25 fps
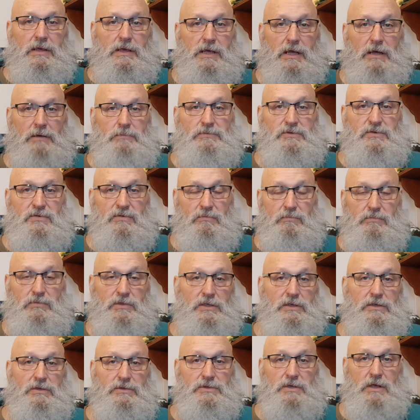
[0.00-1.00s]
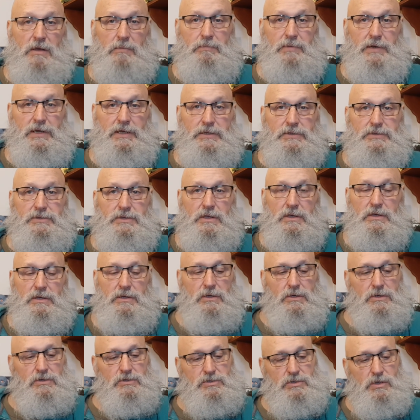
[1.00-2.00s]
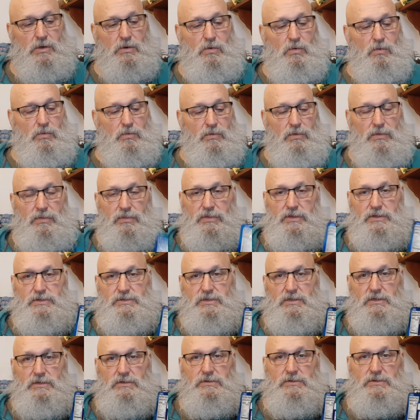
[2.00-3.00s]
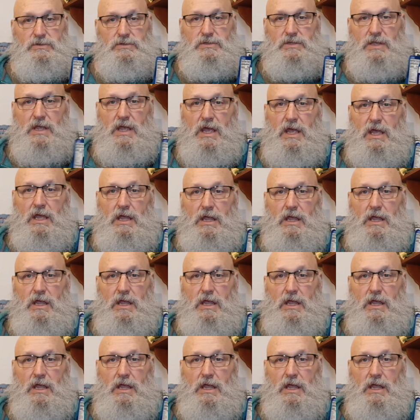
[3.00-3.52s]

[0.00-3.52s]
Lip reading: comes from these companies. So this is